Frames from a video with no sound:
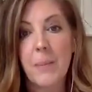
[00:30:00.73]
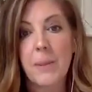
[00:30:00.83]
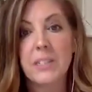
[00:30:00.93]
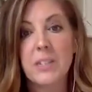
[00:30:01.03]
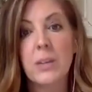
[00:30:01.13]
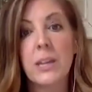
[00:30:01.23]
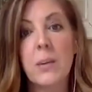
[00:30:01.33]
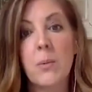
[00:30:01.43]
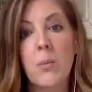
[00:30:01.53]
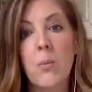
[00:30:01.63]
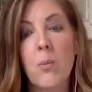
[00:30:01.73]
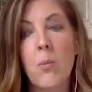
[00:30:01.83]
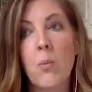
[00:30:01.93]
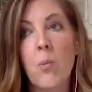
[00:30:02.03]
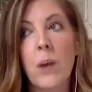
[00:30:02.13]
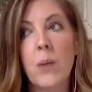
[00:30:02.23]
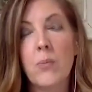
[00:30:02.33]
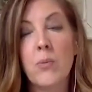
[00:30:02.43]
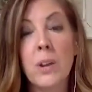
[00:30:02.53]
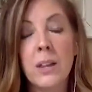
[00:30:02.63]
but it's really what
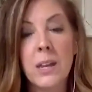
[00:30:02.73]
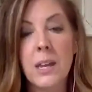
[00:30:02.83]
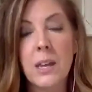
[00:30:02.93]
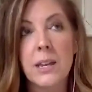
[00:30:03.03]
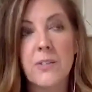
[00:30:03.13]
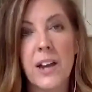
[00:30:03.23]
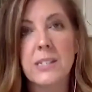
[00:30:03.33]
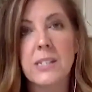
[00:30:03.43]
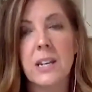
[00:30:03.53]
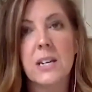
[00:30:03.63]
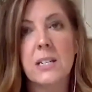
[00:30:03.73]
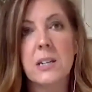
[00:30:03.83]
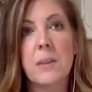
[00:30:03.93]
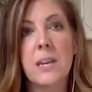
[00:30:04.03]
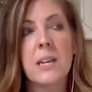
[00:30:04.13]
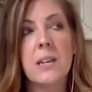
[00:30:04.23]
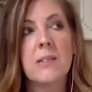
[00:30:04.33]
really is fascinating to me is